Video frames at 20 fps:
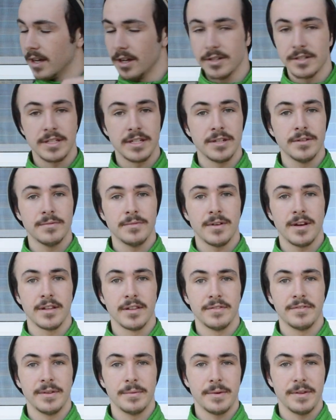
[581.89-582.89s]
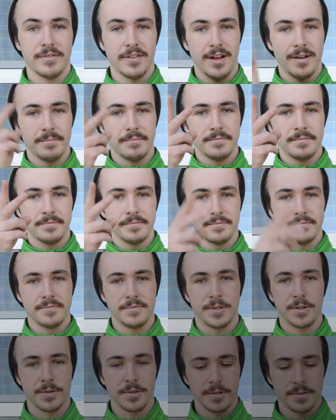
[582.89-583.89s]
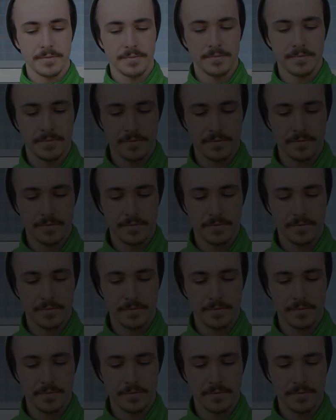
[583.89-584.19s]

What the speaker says: I'll see you on the flippity flop. Doodles.